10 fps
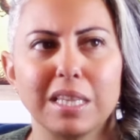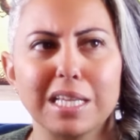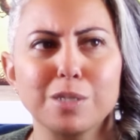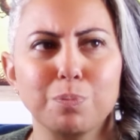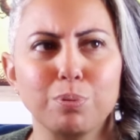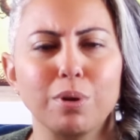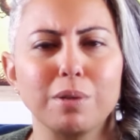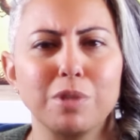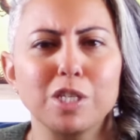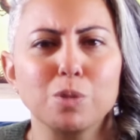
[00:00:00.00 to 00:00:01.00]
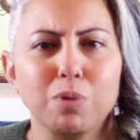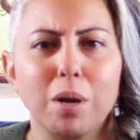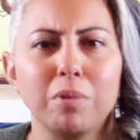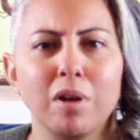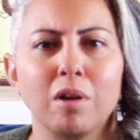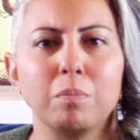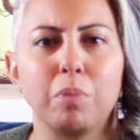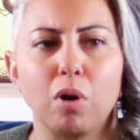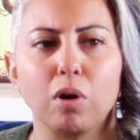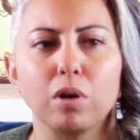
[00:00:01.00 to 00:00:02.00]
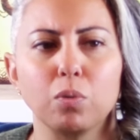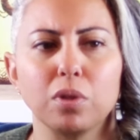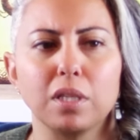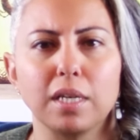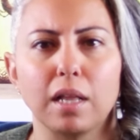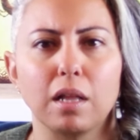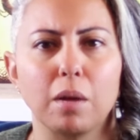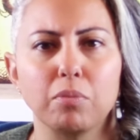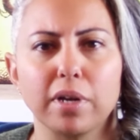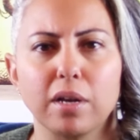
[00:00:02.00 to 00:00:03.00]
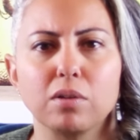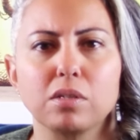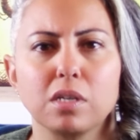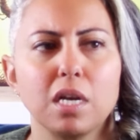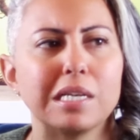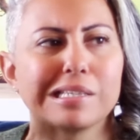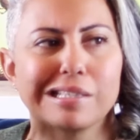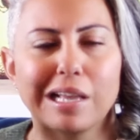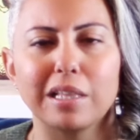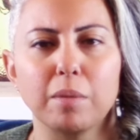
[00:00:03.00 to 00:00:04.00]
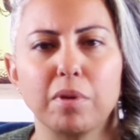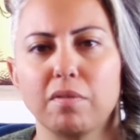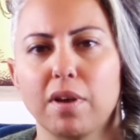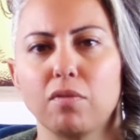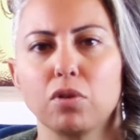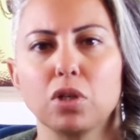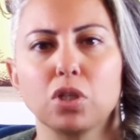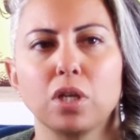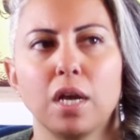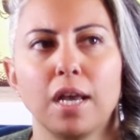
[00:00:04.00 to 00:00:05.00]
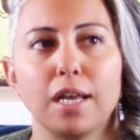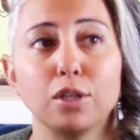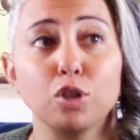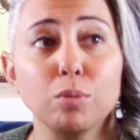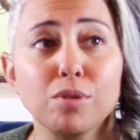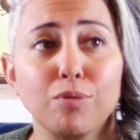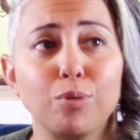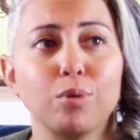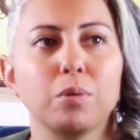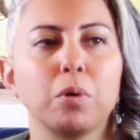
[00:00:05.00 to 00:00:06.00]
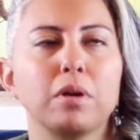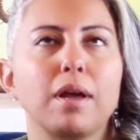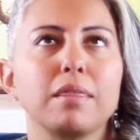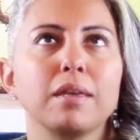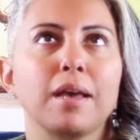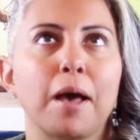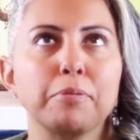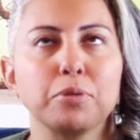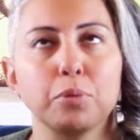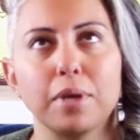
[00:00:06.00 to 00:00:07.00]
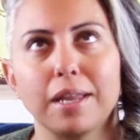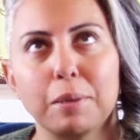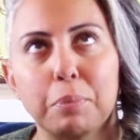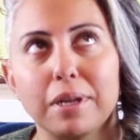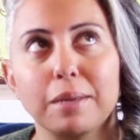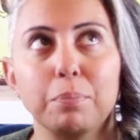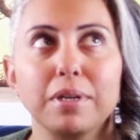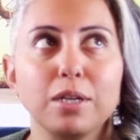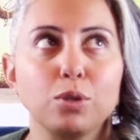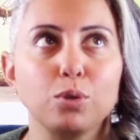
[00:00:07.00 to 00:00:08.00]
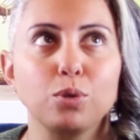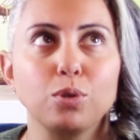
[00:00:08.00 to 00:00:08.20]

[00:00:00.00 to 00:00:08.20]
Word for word: that's this is probably on par with the Alhambra house, slightly above average. In terms of who can wear it, I think absolutely anybody, but I